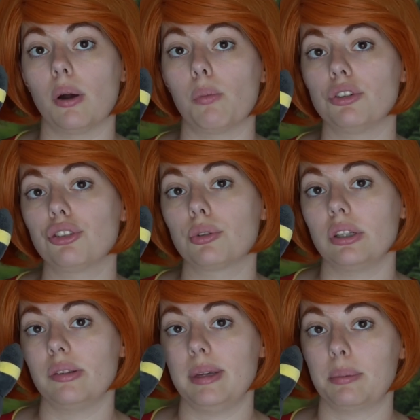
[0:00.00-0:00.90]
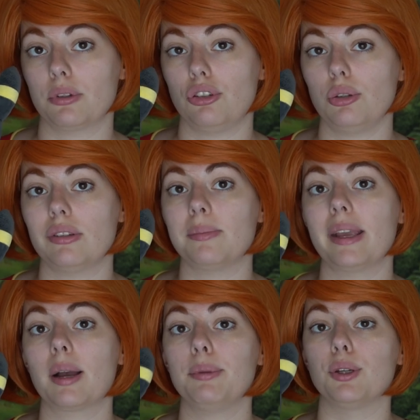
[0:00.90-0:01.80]
what you're going to be able to do is make
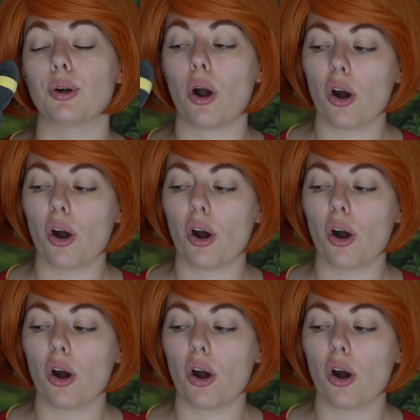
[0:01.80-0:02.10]
up your